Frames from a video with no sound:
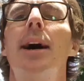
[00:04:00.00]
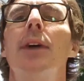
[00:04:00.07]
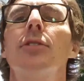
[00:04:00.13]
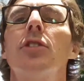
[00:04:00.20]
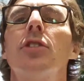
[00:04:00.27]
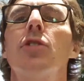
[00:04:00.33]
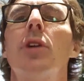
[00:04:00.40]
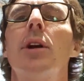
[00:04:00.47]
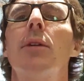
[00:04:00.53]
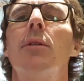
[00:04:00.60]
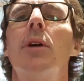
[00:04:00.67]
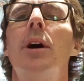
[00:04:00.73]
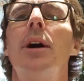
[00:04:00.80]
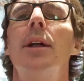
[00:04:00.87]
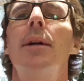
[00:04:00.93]
just trying to
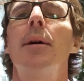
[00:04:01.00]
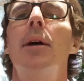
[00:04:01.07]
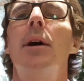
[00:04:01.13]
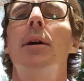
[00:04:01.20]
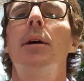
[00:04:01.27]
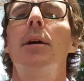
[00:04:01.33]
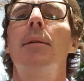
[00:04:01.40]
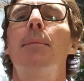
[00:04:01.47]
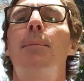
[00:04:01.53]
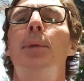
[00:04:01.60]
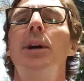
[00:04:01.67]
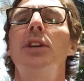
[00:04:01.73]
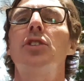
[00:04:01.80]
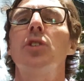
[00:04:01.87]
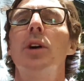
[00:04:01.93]
write
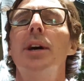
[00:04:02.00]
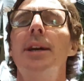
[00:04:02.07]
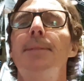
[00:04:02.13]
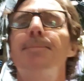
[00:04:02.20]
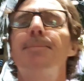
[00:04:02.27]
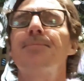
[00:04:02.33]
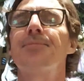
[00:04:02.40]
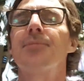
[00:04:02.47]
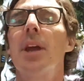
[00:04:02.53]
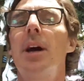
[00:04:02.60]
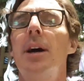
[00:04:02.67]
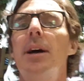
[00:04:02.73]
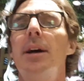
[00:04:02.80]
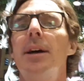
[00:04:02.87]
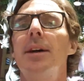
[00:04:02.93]
B-Joy.
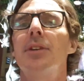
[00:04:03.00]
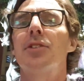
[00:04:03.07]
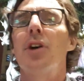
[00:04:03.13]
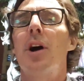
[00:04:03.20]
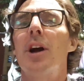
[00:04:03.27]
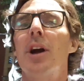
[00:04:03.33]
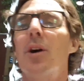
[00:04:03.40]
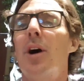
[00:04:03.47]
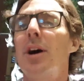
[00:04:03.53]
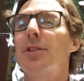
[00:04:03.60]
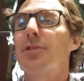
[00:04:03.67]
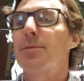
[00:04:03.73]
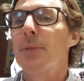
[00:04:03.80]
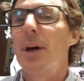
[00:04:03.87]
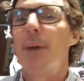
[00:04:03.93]
Sorry
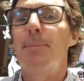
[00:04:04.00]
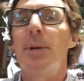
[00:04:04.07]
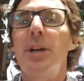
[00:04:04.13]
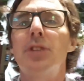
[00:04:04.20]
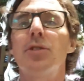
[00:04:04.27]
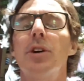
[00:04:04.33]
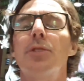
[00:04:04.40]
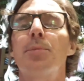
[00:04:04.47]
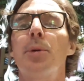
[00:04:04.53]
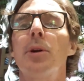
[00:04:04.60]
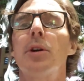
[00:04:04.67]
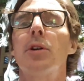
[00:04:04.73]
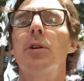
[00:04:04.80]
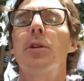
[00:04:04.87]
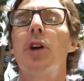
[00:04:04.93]
guys, B-Joy's put a
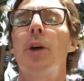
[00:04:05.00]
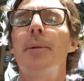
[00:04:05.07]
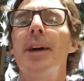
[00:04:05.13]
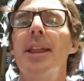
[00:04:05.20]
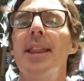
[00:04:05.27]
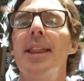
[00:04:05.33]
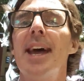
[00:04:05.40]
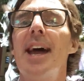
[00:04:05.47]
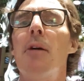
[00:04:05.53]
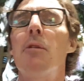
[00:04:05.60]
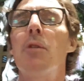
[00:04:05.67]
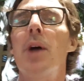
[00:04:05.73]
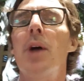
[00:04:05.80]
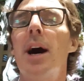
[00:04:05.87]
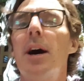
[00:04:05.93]
good comment there.
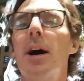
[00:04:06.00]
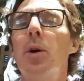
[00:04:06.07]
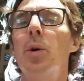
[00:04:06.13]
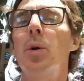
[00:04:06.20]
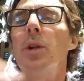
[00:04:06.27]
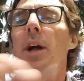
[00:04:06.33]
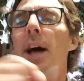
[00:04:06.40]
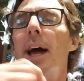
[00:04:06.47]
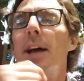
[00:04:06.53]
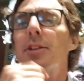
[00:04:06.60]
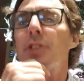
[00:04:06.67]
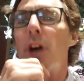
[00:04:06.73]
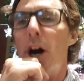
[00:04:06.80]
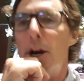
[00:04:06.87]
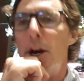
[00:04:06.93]
Rahul as
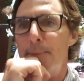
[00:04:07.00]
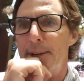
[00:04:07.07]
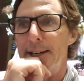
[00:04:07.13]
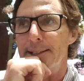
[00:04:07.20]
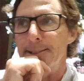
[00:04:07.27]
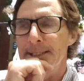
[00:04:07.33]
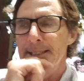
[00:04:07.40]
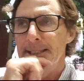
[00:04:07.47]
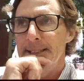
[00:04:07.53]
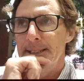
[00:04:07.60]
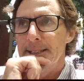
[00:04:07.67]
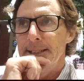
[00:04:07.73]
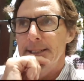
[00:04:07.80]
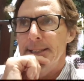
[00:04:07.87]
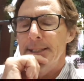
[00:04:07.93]
opener.
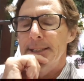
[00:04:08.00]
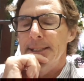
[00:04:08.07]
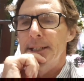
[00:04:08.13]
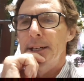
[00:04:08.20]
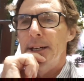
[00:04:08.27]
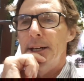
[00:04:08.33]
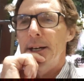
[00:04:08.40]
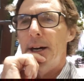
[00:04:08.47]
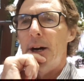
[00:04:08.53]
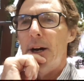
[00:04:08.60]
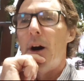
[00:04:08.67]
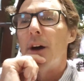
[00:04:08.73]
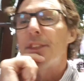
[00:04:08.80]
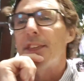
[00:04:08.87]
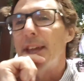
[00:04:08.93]

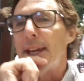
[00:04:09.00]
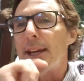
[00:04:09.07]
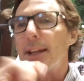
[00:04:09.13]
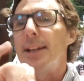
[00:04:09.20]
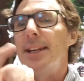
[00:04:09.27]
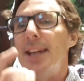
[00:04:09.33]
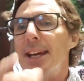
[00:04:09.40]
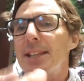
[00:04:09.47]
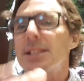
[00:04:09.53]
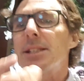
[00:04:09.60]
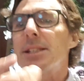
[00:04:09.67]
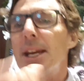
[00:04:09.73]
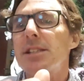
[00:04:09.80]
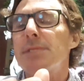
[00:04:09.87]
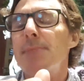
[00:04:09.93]
I think next
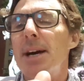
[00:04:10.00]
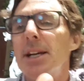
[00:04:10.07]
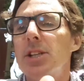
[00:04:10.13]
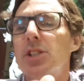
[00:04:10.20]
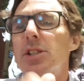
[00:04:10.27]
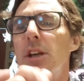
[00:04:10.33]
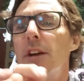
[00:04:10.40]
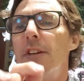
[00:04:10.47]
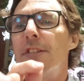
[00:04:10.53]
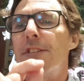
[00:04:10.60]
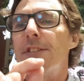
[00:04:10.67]
test match, if